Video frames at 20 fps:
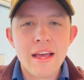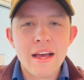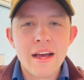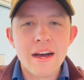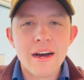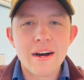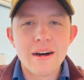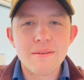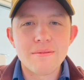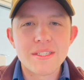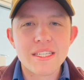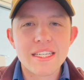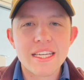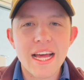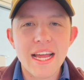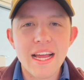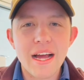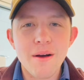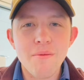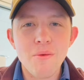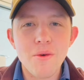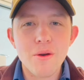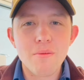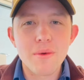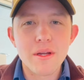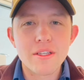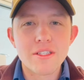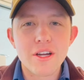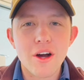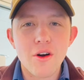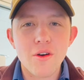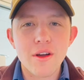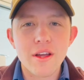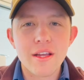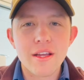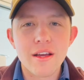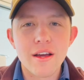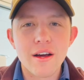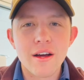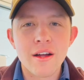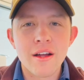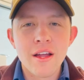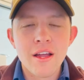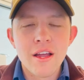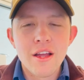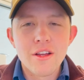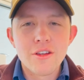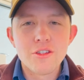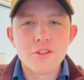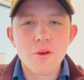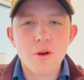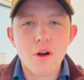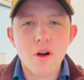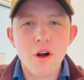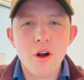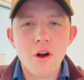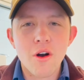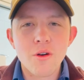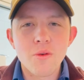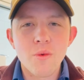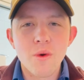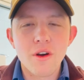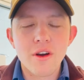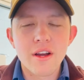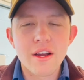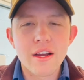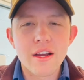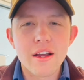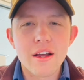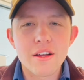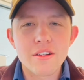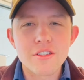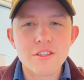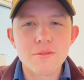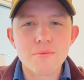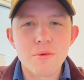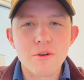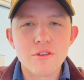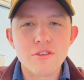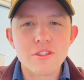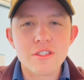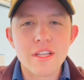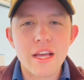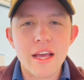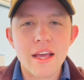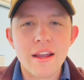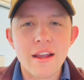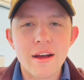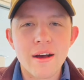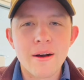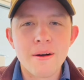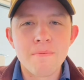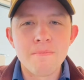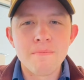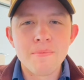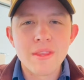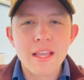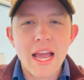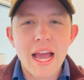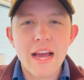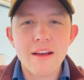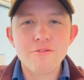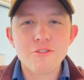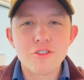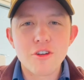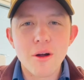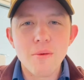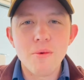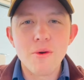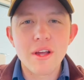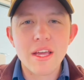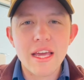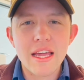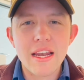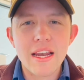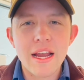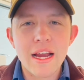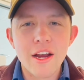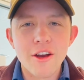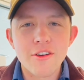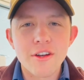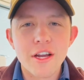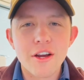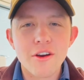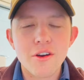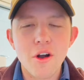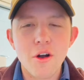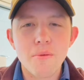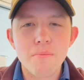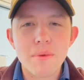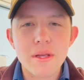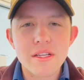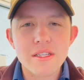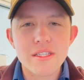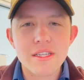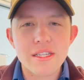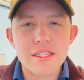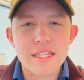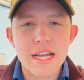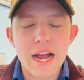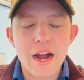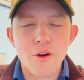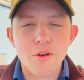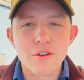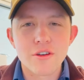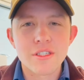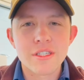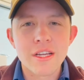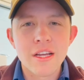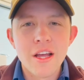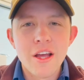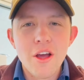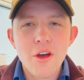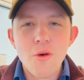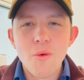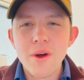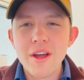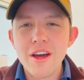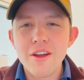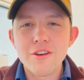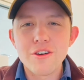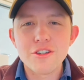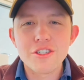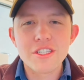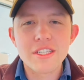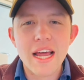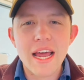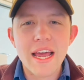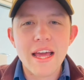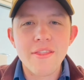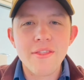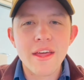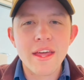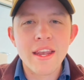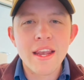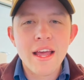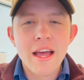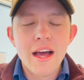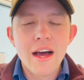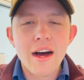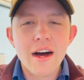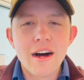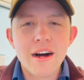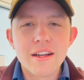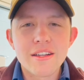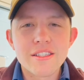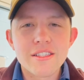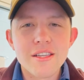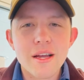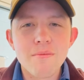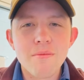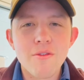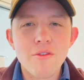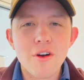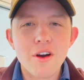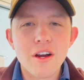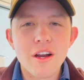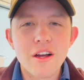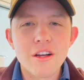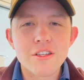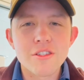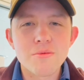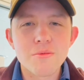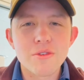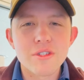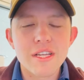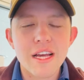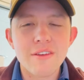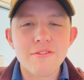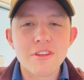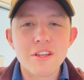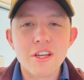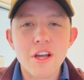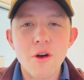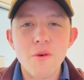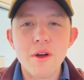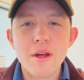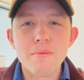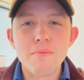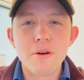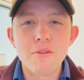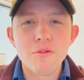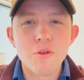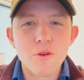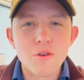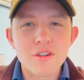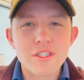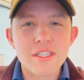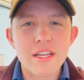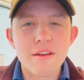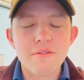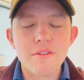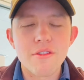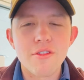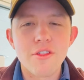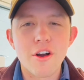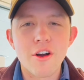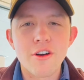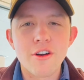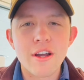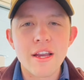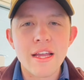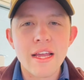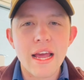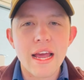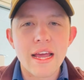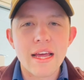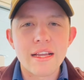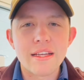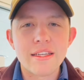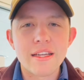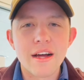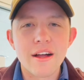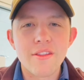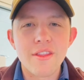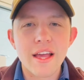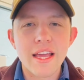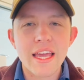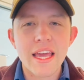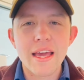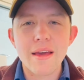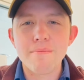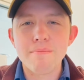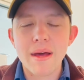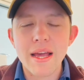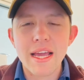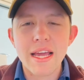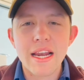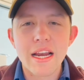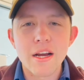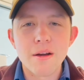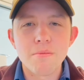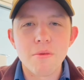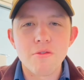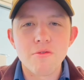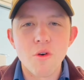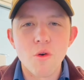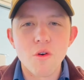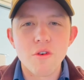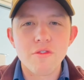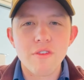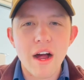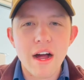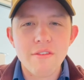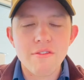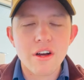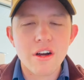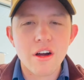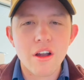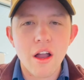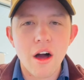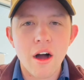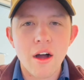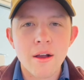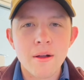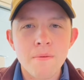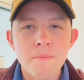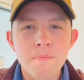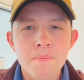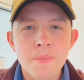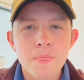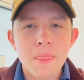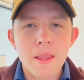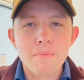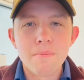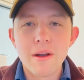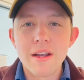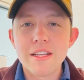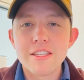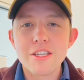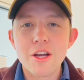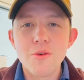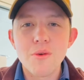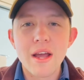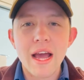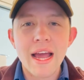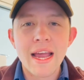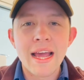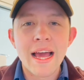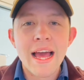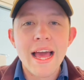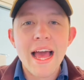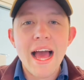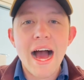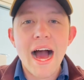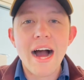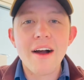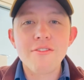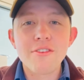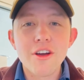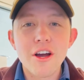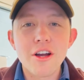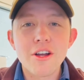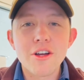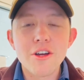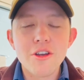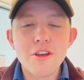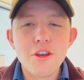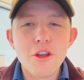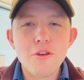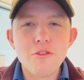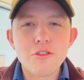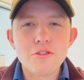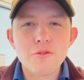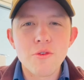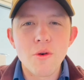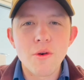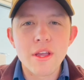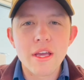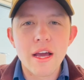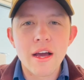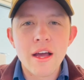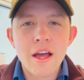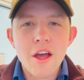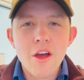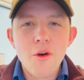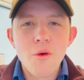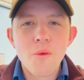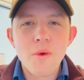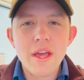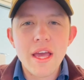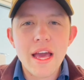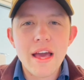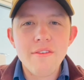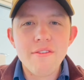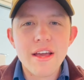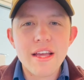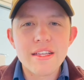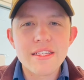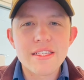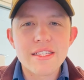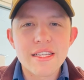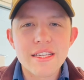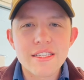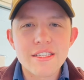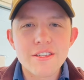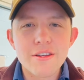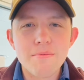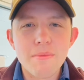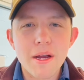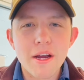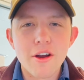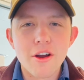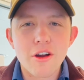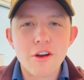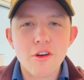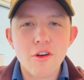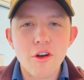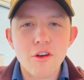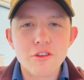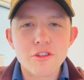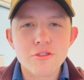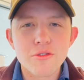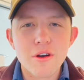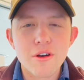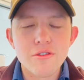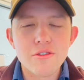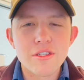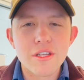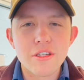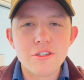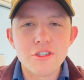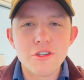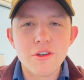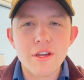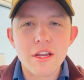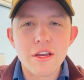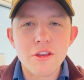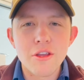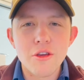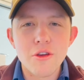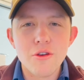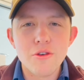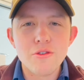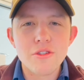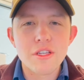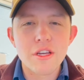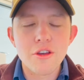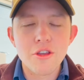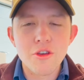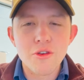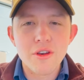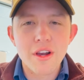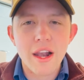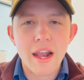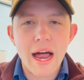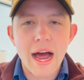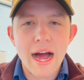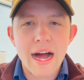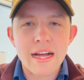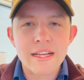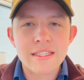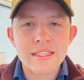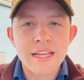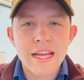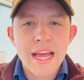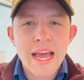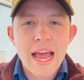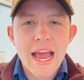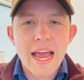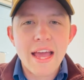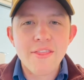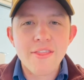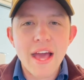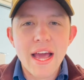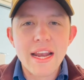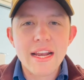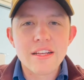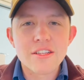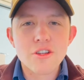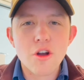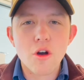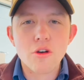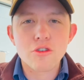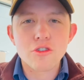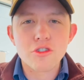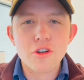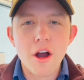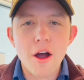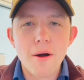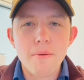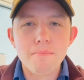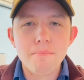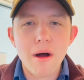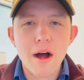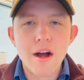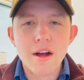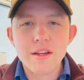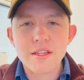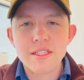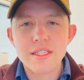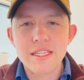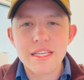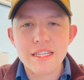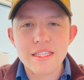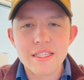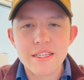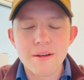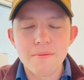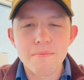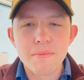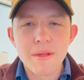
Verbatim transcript: Um, today, I want to be talking uh, to our hardworking customers that uh, have trouble getting here during our business hours. We understand that uh, some of our customers have to go in before 7:30, and uh, they can't make it here before 5 o'clock. But it's okay. I've got good news for you. We have a system here at Crossroads that you can use and utilize, and that is our Dropbox system.